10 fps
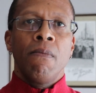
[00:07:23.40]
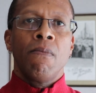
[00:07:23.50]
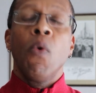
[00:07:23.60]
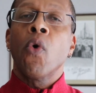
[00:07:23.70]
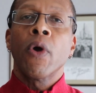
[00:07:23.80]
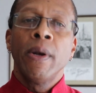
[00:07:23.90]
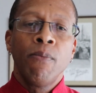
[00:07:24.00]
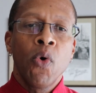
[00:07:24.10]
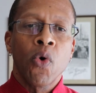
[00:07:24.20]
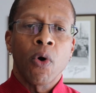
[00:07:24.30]
More and
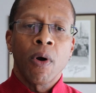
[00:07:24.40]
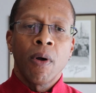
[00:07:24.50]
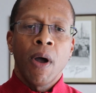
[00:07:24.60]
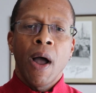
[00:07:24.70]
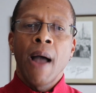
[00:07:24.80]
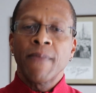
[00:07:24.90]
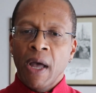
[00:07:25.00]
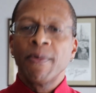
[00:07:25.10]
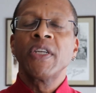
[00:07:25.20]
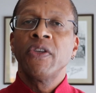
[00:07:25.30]
more, I'm
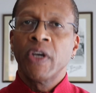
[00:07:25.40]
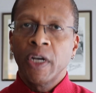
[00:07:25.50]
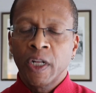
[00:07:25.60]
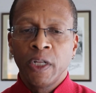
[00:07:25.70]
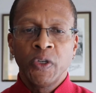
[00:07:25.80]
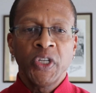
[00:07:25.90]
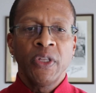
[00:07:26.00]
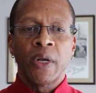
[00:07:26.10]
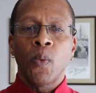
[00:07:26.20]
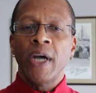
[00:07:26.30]
coming to the
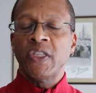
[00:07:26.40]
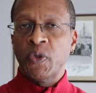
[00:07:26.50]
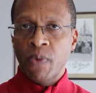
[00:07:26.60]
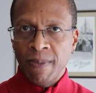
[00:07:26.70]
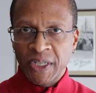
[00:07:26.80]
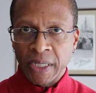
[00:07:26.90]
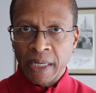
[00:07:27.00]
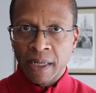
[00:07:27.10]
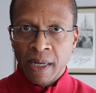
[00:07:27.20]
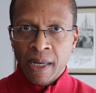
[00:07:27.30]
conclusion that white
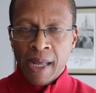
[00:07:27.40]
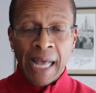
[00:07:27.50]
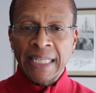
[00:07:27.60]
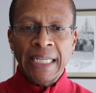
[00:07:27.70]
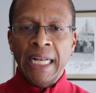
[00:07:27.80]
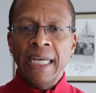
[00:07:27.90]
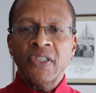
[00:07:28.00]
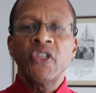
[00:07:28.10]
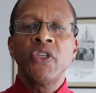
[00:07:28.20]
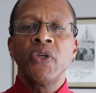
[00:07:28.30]
supremacy has
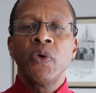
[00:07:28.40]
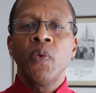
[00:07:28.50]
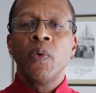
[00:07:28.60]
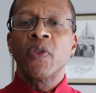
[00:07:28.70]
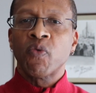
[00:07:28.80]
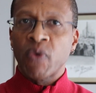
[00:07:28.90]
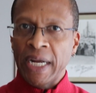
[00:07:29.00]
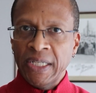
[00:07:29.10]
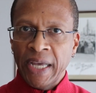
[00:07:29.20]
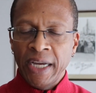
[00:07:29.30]
less to do with
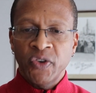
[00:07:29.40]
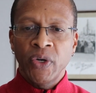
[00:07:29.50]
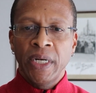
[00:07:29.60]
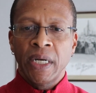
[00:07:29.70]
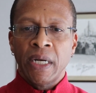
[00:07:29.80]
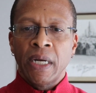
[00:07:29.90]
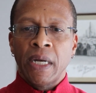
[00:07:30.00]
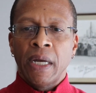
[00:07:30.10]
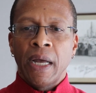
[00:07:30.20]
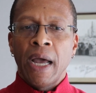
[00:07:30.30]
race hatred
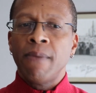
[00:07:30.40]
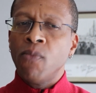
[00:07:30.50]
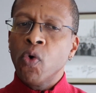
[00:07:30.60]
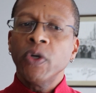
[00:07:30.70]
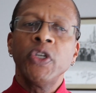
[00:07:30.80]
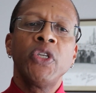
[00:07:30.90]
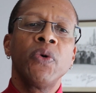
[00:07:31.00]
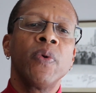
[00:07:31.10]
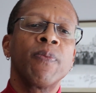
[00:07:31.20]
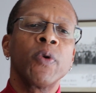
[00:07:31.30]
and more to
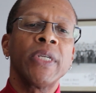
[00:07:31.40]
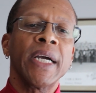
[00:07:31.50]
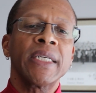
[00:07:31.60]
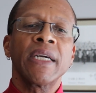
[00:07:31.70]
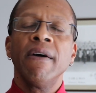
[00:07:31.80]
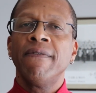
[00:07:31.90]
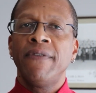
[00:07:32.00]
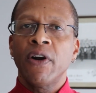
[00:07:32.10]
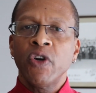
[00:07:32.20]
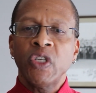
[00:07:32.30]
do with protecting a
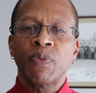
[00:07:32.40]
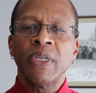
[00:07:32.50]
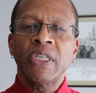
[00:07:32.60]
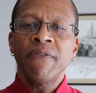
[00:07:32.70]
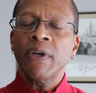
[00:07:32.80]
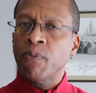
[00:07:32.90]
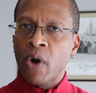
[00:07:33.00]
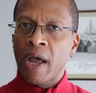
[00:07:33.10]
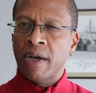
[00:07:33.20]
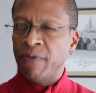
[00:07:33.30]
very specific
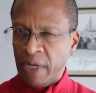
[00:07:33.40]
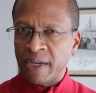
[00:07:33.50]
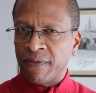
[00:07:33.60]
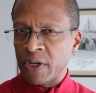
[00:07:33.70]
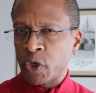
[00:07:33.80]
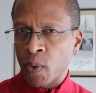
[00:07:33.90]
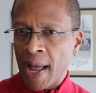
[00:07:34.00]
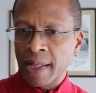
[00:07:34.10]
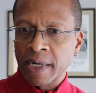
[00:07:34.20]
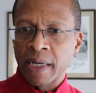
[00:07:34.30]
brand of
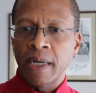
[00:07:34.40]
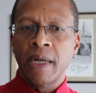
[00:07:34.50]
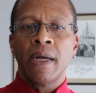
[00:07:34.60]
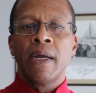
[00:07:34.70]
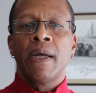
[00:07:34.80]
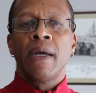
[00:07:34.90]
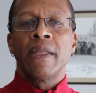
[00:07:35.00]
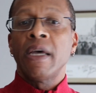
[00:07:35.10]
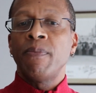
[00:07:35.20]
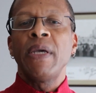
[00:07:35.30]
individuality
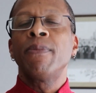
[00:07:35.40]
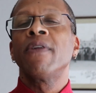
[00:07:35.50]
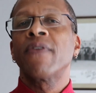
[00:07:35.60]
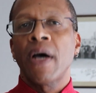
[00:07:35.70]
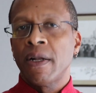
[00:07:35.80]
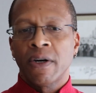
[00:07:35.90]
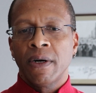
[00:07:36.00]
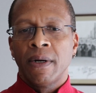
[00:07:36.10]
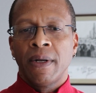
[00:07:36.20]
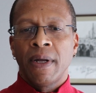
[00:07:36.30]
that people of
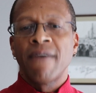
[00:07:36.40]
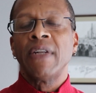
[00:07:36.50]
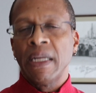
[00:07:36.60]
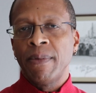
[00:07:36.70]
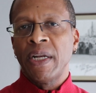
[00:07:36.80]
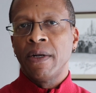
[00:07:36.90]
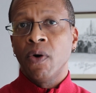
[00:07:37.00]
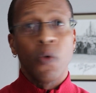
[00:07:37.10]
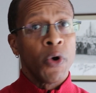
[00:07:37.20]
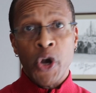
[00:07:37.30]
color have
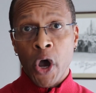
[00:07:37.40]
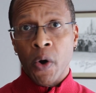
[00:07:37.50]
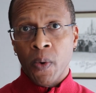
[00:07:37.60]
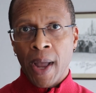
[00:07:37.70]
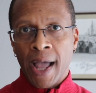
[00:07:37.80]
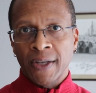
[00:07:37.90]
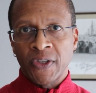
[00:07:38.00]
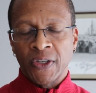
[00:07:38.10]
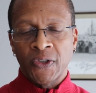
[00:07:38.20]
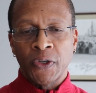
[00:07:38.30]
limited or no
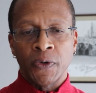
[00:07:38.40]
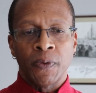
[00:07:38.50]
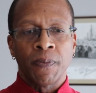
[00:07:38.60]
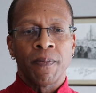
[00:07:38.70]
access to.